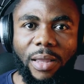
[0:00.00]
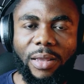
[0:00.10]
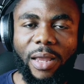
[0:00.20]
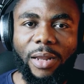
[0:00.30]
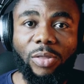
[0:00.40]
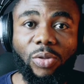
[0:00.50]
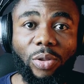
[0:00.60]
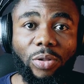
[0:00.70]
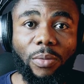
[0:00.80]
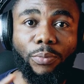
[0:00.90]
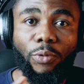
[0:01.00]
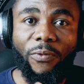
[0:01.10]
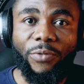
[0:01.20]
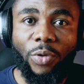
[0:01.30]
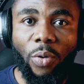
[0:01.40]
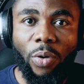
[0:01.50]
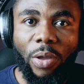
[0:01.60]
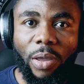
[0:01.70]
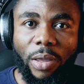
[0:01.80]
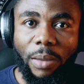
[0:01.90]
then it's going to improve your
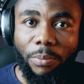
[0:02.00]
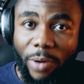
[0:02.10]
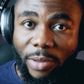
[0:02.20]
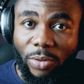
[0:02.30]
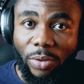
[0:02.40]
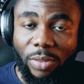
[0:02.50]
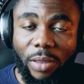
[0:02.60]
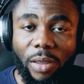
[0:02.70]
impressions,